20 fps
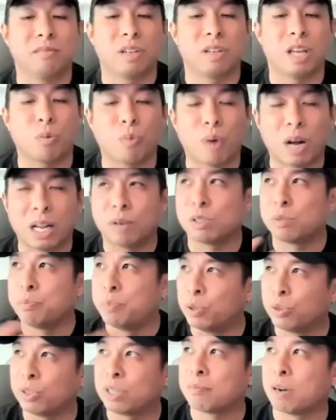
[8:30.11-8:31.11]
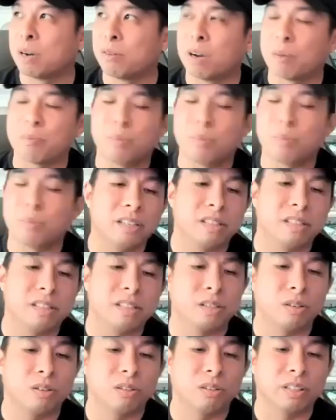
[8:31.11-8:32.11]
And while I was building my reputation
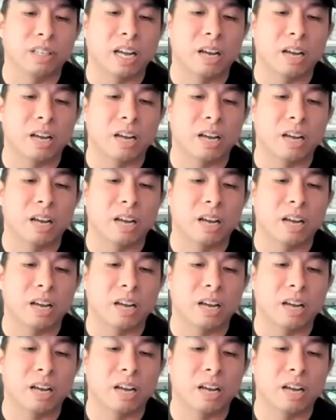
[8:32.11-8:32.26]
internally,